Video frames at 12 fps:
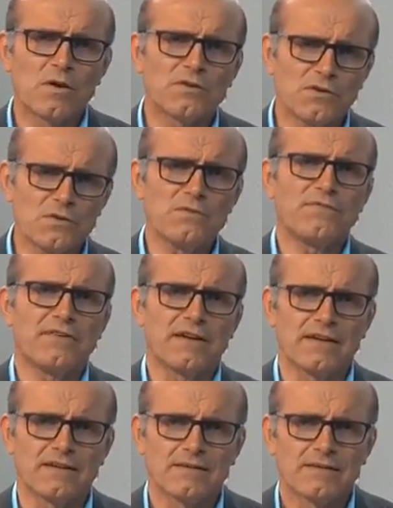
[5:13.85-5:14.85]
What do you
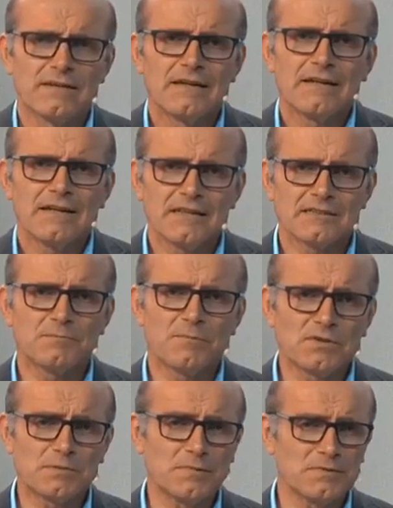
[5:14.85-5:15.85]
think? Is it
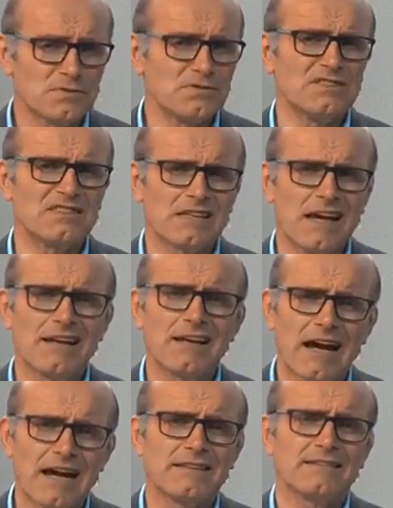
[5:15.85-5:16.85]
possible to design
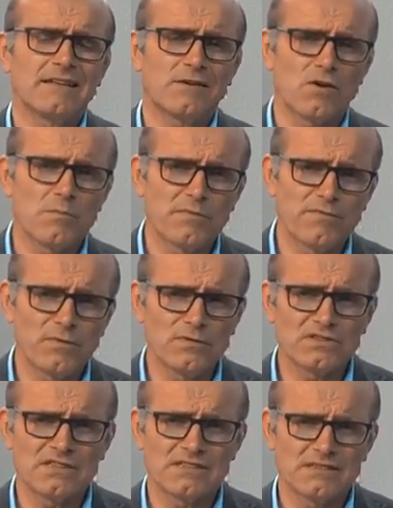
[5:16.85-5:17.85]
high tech urban
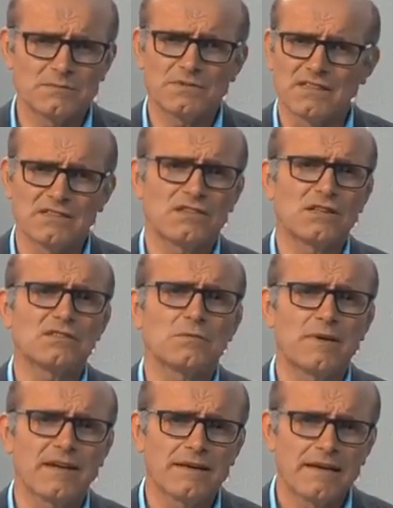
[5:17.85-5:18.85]
food systems in such a
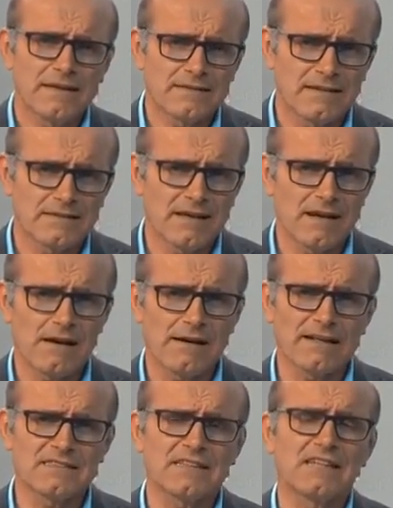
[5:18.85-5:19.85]
way that they
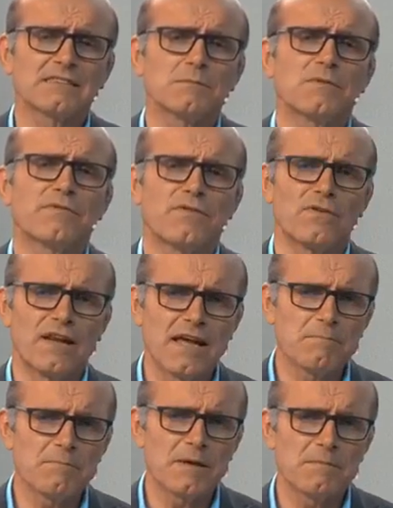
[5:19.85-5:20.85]
are accessible for
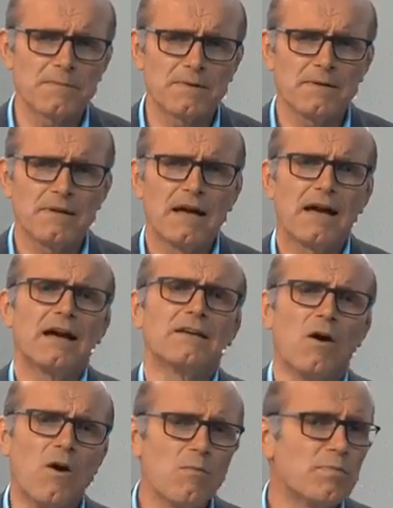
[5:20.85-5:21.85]
lay people
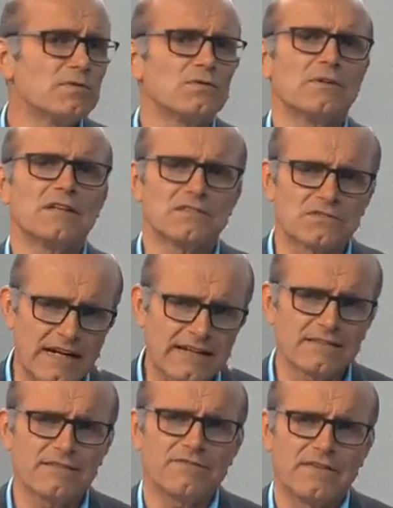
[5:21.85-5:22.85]
and open to
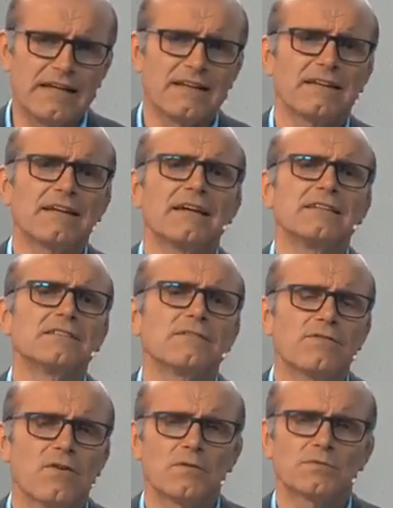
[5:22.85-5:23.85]
attractive and
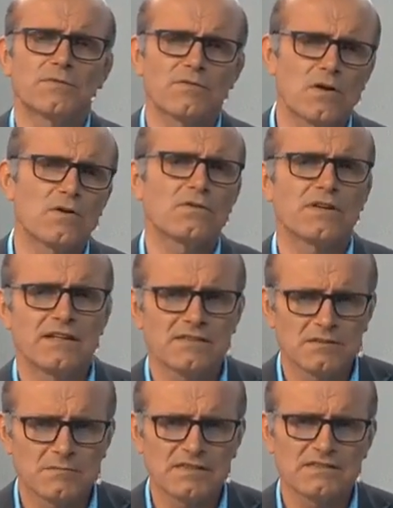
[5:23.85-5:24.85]
engaging forms of co
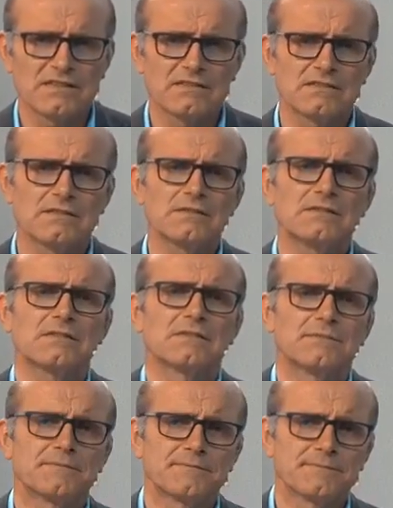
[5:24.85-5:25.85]
creation by citizens?